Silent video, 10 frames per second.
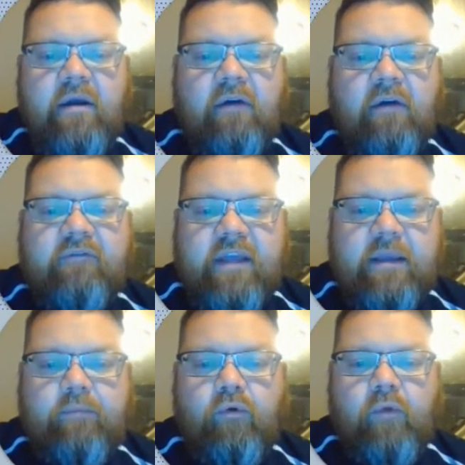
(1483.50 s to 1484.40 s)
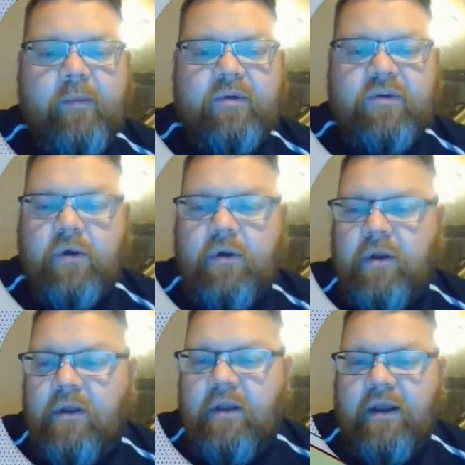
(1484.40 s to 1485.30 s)
of the perimeter.
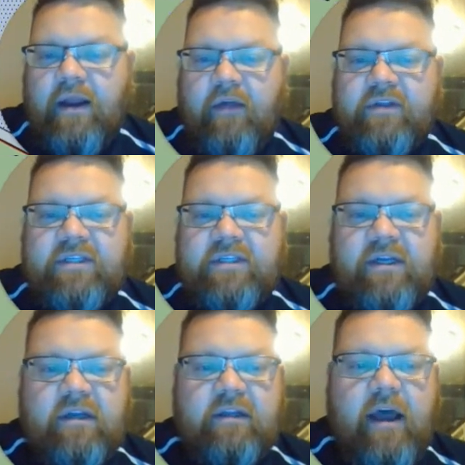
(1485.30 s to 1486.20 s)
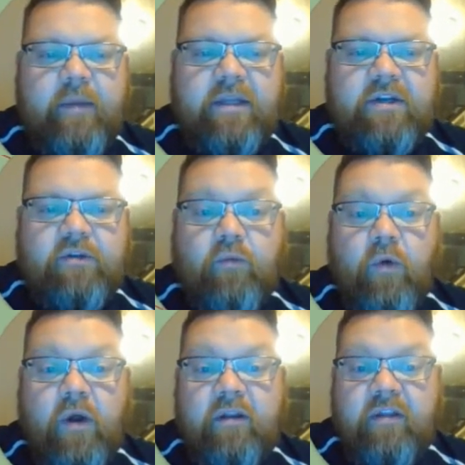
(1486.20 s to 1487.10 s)
Now this is going to allow me to do
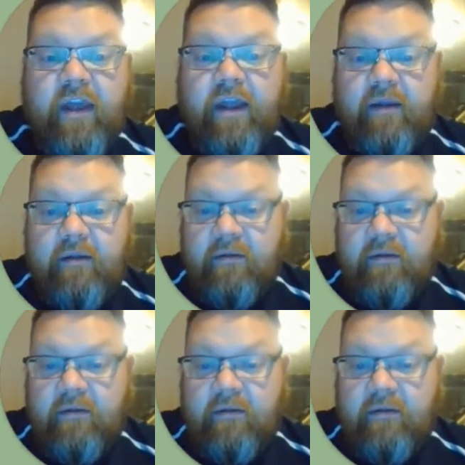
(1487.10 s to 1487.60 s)
one thing.